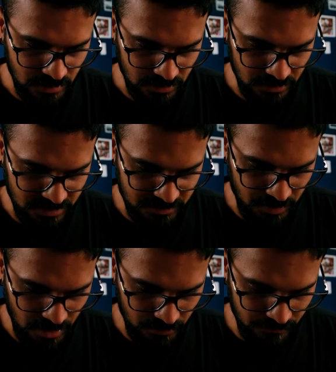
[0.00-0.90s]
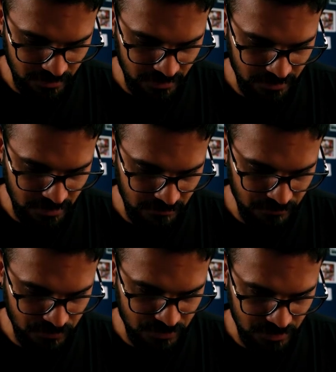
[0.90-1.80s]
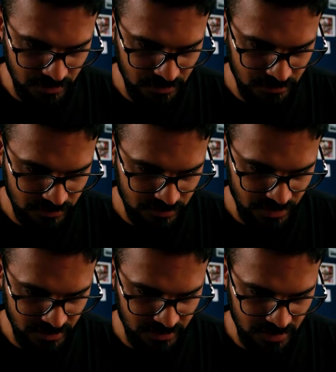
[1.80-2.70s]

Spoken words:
in this part of the area. If you see, check this